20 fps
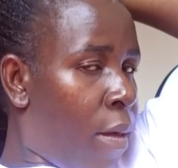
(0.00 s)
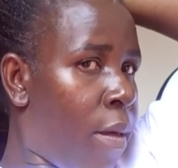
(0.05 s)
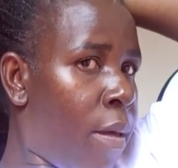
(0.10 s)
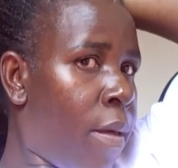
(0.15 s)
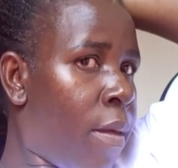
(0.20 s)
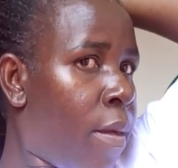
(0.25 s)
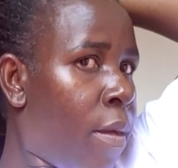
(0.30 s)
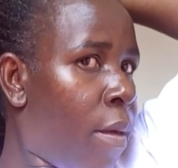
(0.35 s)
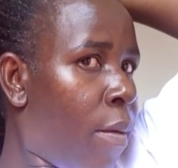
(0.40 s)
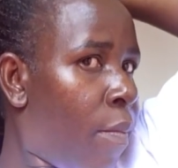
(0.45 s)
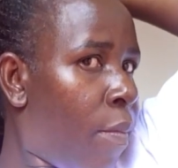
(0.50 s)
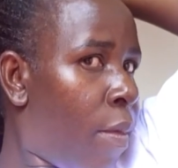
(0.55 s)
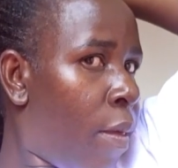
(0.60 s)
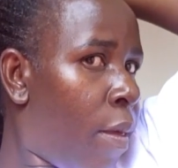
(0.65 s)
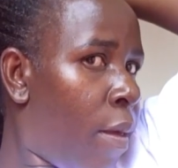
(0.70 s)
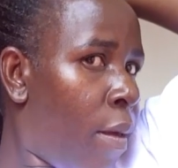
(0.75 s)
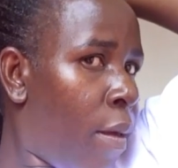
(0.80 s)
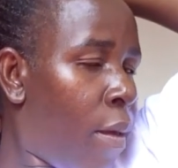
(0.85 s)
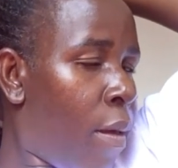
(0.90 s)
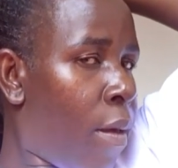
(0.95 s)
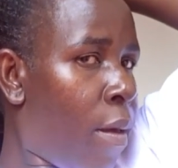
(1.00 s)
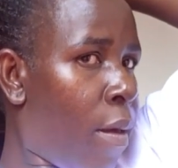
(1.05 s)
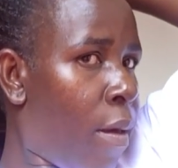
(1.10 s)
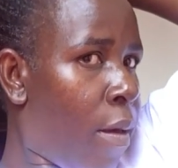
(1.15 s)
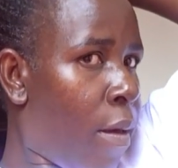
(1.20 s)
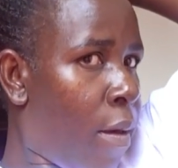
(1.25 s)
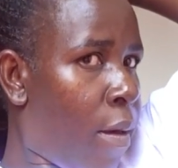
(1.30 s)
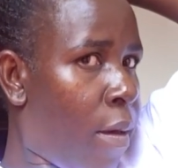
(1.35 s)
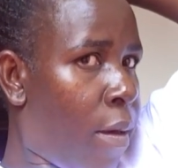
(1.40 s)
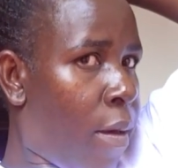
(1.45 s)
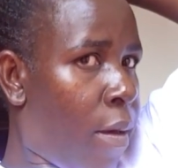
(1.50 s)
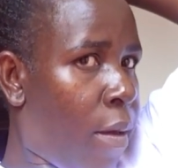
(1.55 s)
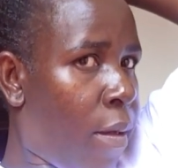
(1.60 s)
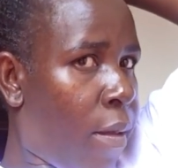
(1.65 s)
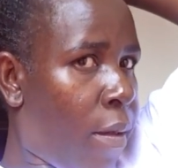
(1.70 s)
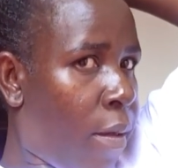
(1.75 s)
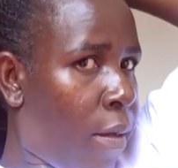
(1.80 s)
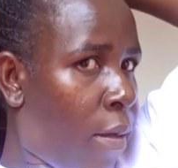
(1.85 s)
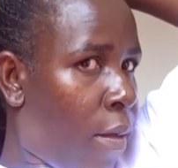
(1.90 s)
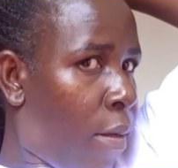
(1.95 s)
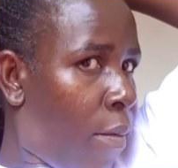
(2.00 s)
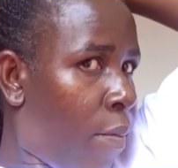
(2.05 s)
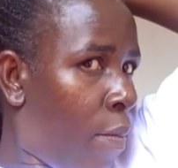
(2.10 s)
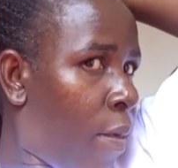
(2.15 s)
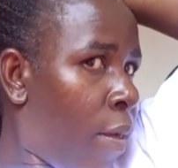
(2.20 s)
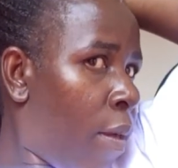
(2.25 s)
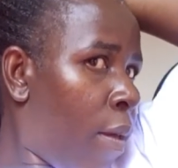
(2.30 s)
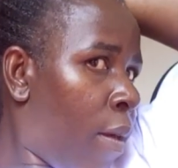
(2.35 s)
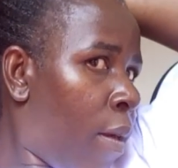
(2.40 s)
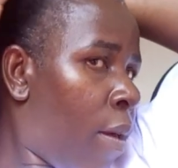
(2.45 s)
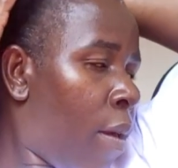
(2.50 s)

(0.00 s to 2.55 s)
The same thing here. And the same thing